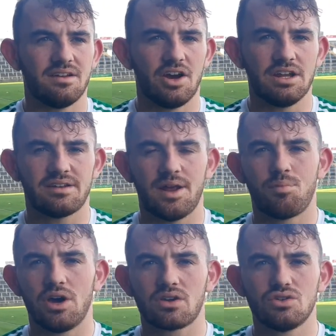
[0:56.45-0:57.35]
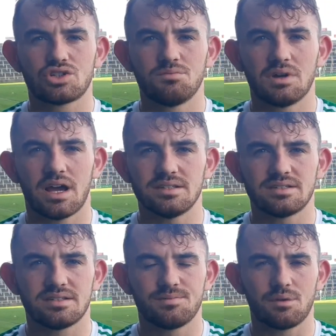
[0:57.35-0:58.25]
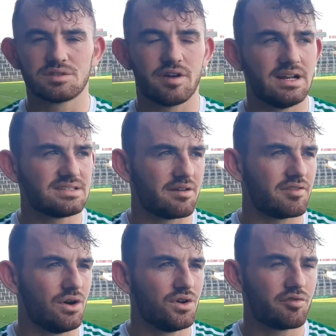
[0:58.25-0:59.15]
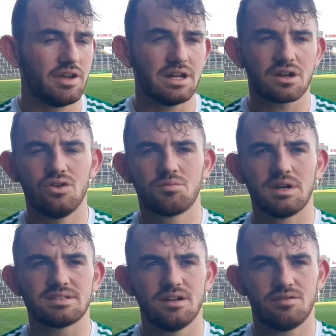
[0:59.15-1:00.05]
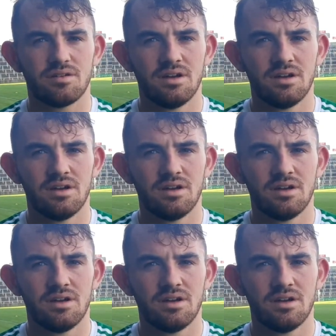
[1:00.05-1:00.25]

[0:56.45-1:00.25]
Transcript: 9, 10 point cushion because there was fellas definitely out on their feet, including myself.